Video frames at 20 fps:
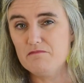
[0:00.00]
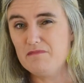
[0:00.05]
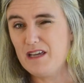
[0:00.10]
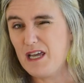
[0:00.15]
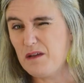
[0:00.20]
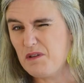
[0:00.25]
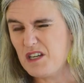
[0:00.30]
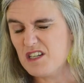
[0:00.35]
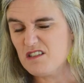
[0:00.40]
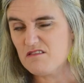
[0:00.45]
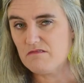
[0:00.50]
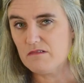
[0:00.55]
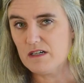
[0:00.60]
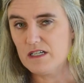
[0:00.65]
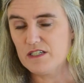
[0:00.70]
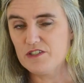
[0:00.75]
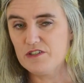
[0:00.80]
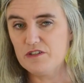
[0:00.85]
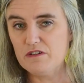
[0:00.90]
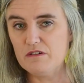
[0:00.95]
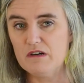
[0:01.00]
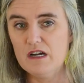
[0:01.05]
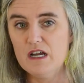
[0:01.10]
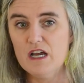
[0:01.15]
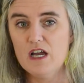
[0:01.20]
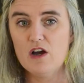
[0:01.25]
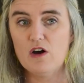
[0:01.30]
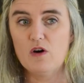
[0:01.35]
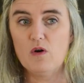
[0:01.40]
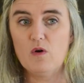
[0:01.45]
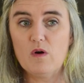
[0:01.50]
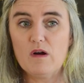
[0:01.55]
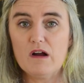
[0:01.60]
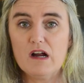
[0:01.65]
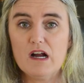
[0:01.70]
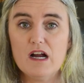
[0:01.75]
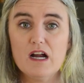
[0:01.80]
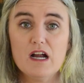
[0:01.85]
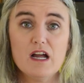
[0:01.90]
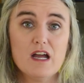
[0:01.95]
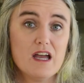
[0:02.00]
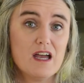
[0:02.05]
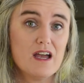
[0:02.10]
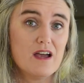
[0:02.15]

maybe don't want to or